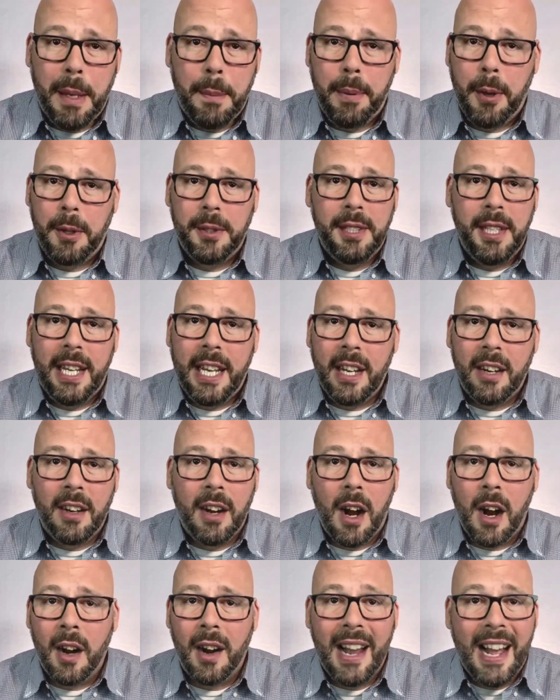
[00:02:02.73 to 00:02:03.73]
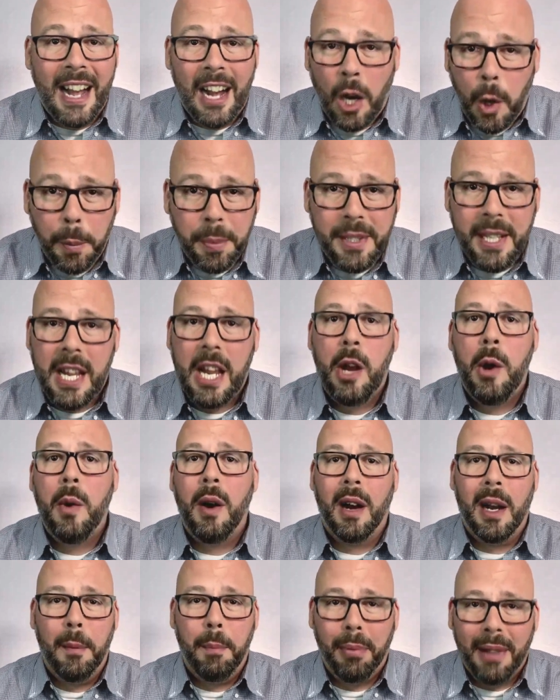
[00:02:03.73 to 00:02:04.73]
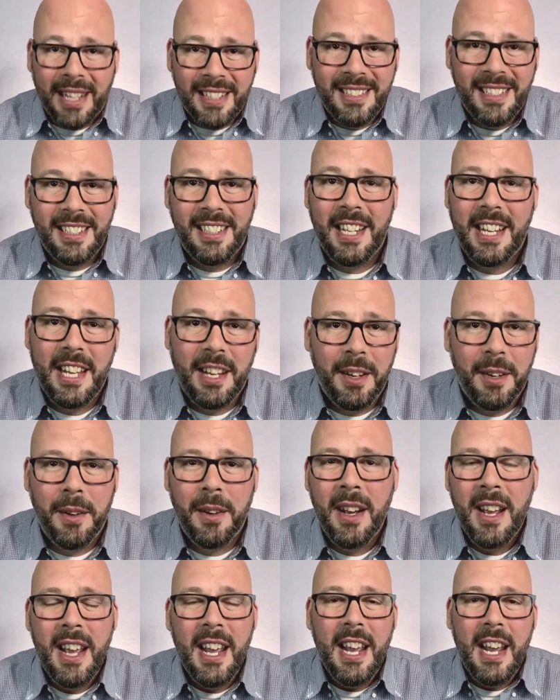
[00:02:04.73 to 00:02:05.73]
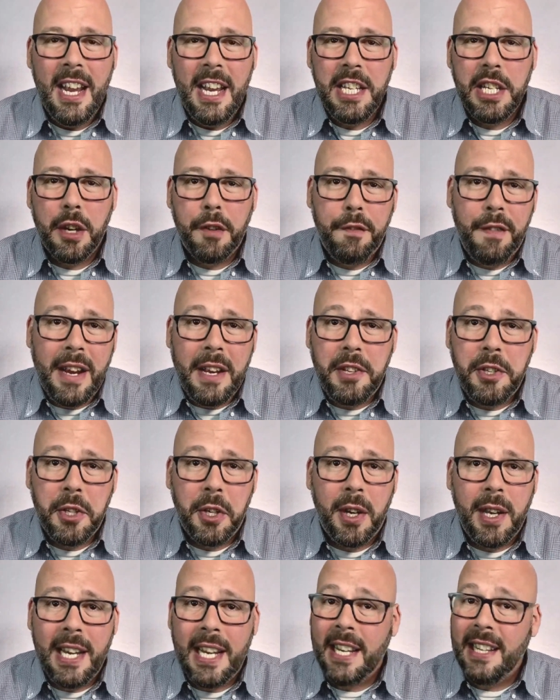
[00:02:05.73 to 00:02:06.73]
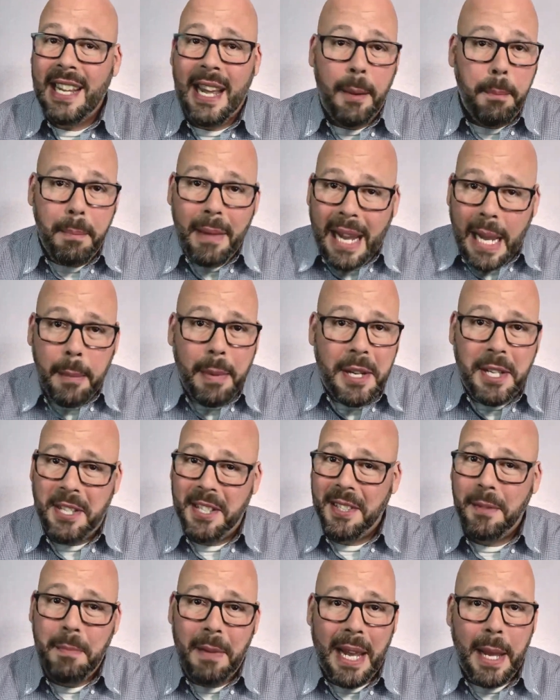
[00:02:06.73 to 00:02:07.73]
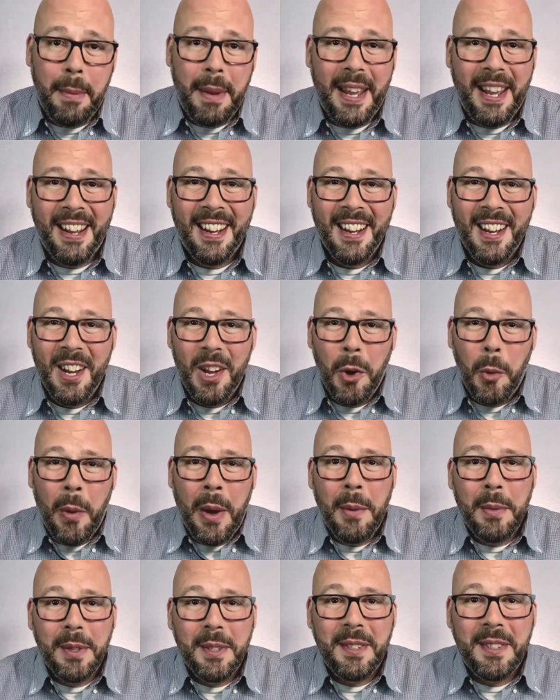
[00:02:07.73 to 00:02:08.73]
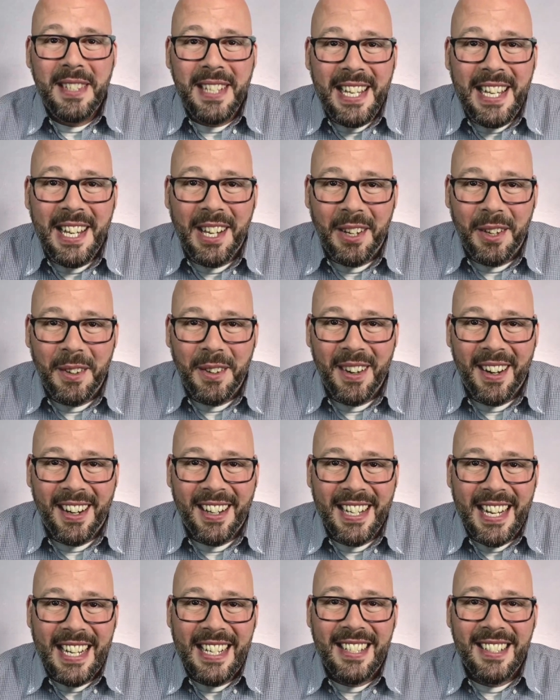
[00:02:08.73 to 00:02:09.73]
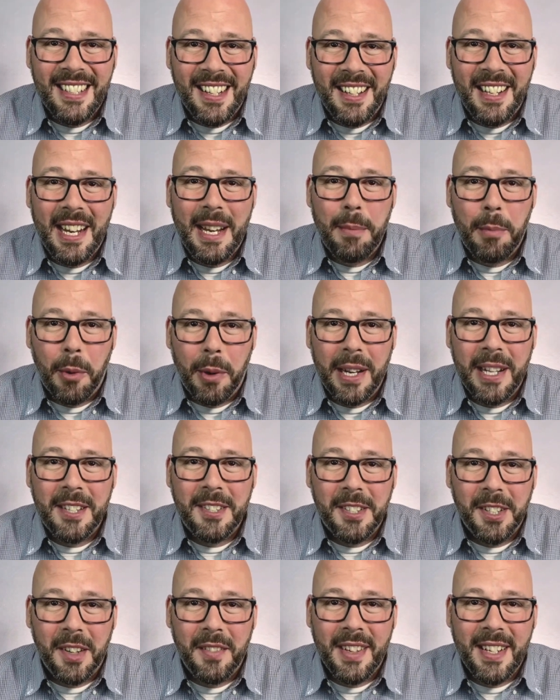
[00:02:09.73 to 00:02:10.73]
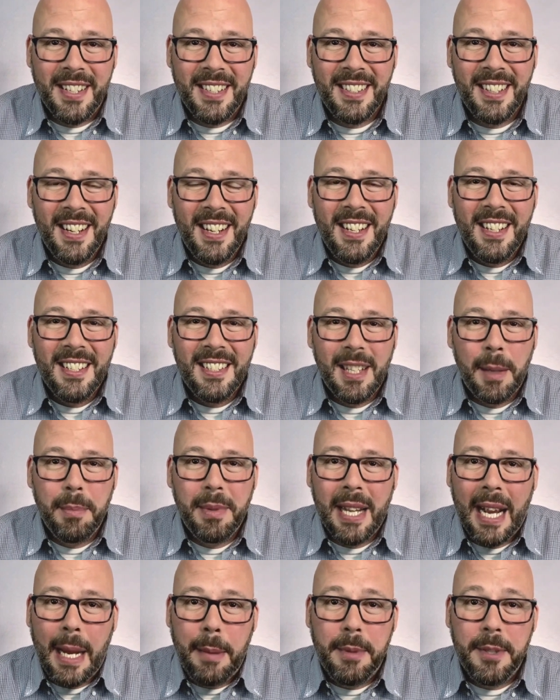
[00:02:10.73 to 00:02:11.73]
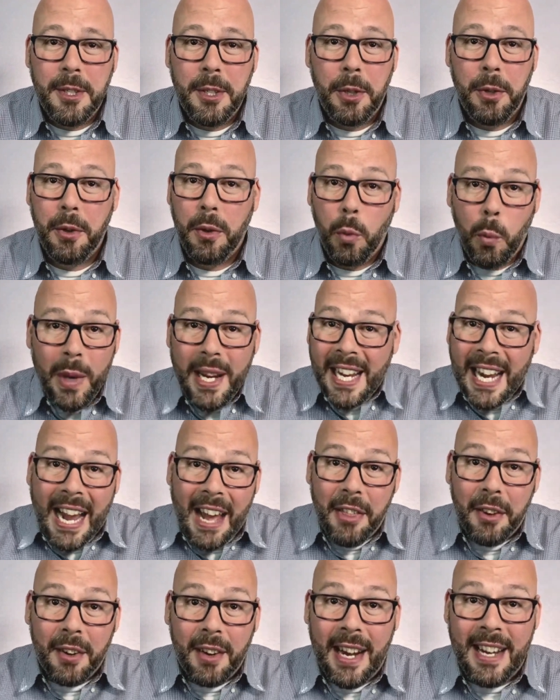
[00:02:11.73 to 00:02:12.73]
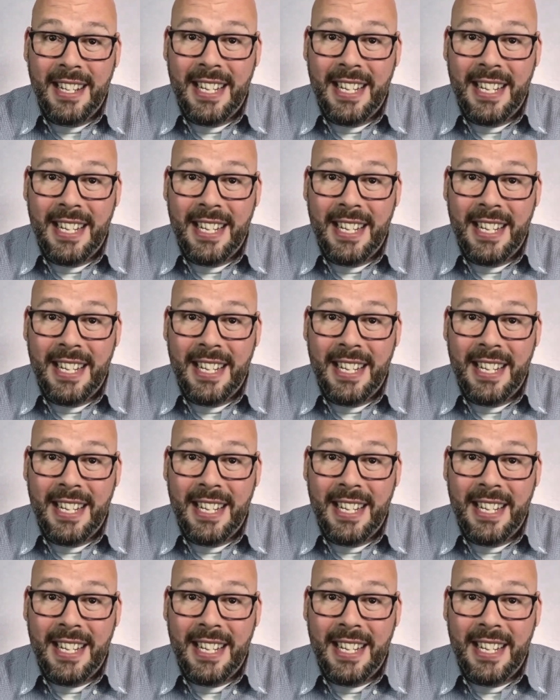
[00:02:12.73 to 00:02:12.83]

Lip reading: posted here are a help to you, are a blessing to you in your faith journey, and that maybe, just maybe, we will see you on a Sunday morning service sometime soon. We gather at